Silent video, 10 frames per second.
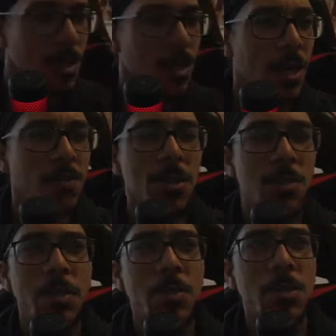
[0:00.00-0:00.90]
I don't
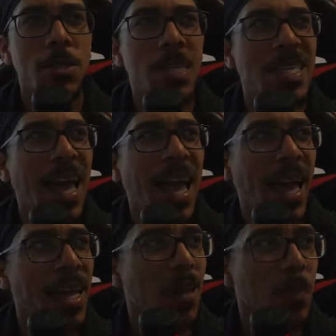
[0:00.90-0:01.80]
think people started
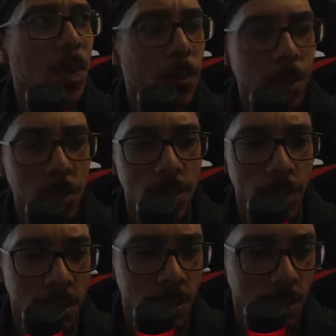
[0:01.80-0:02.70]
tagging people
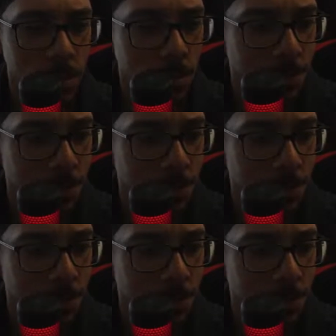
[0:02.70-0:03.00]
until